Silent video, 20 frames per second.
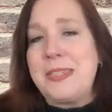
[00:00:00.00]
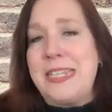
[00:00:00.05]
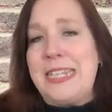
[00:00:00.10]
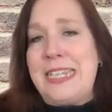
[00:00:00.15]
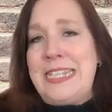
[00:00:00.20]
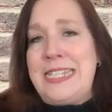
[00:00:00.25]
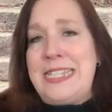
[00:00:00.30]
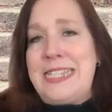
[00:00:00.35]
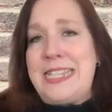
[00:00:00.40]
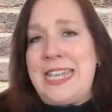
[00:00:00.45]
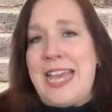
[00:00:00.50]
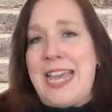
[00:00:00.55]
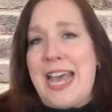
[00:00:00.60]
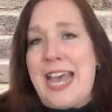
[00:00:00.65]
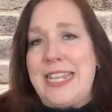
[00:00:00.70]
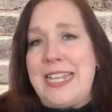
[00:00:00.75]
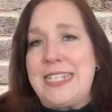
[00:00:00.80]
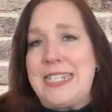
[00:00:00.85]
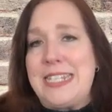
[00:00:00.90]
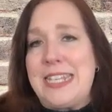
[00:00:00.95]
is
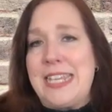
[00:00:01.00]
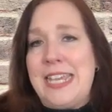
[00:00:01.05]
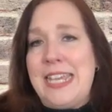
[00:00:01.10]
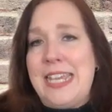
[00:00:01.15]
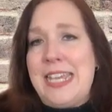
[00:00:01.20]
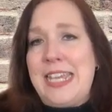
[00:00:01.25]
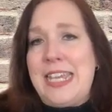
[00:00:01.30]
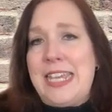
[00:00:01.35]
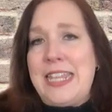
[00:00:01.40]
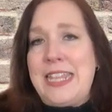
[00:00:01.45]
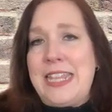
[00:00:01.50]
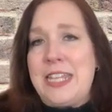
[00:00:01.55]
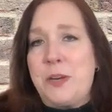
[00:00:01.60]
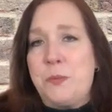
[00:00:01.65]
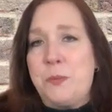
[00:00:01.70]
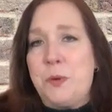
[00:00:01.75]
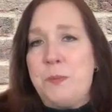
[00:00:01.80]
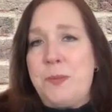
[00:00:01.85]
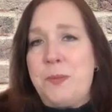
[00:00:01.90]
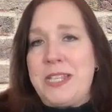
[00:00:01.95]
that
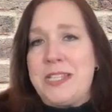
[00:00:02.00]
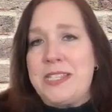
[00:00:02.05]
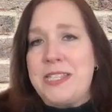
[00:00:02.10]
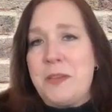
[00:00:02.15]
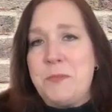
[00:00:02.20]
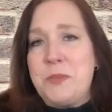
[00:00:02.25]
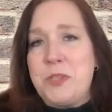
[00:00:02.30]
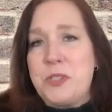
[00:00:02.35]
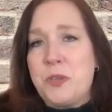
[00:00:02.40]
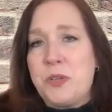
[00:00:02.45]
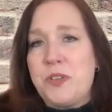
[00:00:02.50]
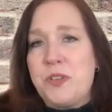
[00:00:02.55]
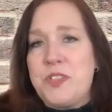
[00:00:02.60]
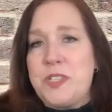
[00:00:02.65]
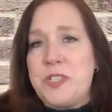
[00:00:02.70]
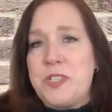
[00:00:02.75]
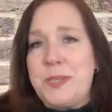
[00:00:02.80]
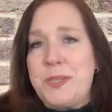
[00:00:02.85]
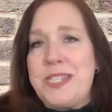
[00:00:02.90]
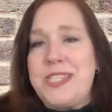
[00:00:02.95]
there will be some sort of
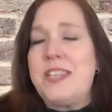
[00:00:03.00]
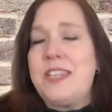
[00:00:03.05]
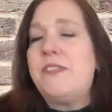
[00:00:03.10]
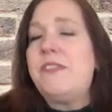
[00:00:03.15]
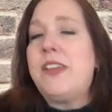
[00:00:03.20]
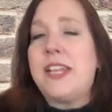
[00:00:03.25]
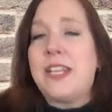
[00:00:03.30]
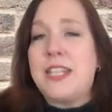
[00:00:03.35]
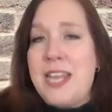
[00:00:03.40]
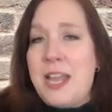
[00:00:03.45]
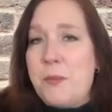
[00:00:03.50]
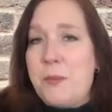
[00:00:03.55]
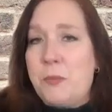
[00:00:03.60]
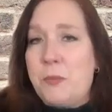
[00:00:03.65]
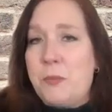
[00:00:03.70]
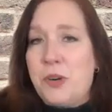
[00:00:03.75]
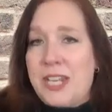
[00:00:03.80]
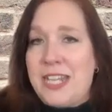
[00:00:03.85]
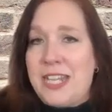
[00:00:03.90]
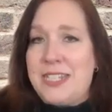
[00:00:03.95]
specific
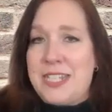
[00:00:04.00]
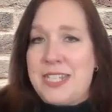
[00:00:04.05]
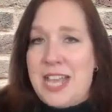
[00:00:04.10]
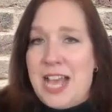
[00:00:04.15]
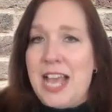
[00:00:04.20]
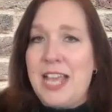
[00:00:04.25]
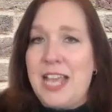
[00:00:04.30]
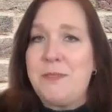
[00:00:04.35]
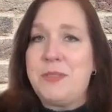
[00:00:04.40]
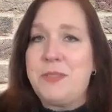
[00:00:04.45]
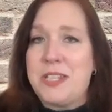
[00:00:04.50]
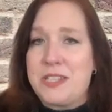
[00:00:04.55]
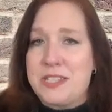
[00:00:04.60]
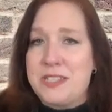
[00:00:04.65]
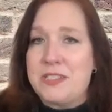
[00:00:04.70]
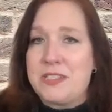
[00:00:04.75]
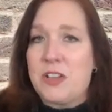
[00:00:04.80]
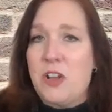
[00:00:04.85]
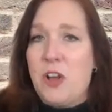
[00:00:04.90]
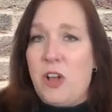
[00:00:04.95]
networking time
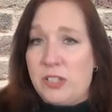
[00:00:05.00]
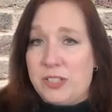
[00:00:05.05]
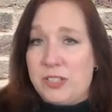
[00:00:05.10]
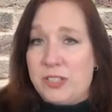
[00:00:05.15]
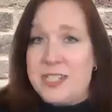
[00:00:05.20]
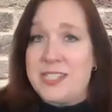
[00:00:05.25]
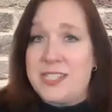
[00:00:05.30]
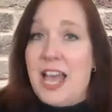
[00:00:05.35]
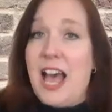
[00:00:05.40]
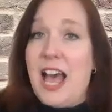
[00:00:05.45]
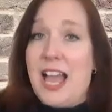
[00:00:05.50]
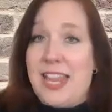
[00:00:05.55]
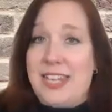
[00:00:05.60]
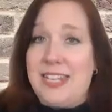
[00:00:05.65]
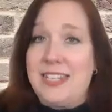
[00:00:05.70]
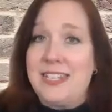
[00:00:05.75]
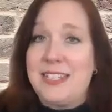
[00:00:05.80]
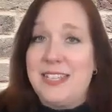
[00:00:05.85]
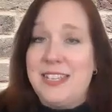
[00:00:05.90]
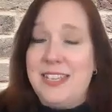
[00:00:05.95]
that's called aside.
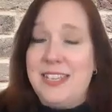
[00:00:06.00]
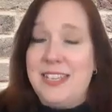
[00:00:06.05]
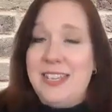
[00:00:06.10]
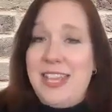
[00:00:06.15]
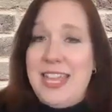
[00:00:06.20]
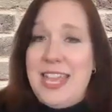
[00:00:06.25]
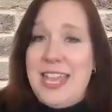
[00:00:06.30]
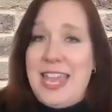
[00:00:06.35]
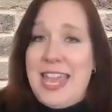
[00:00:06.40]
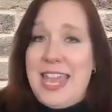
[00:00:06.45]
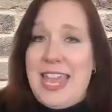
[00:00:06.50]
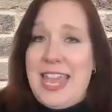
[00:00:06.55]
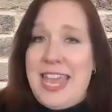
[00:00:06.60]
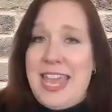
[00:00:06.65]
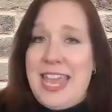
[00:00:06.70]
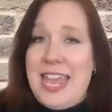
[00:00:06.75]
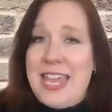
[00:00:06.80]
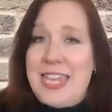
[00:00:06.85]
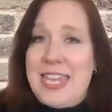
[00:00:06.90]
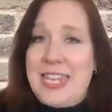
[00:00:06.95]

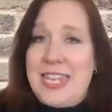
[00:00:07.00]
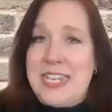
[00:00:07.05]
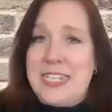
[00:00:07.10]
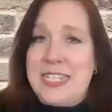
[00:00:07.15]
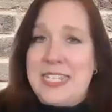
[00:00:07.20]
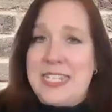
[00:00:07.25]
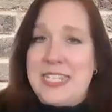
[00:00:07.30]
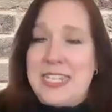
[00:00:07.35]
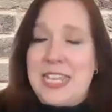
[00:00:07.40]
And